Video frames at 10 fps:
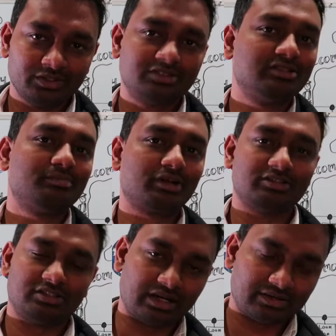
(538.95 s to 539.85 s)
Simple
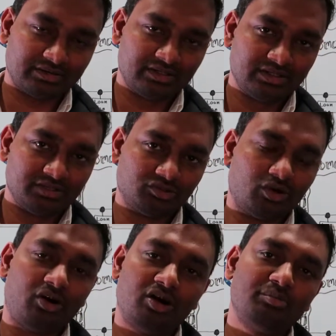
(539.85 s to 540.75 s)
as that. So
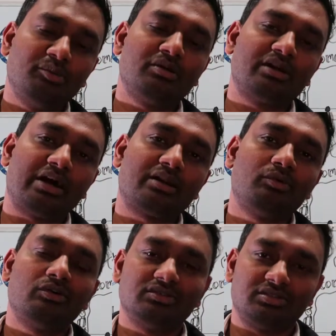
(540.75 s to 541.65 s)
all people care
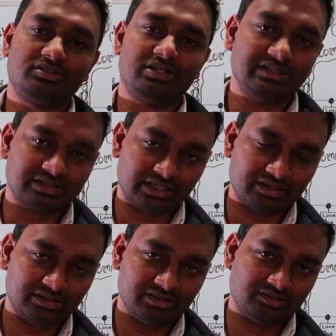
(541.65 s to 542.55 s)
about is a skill set.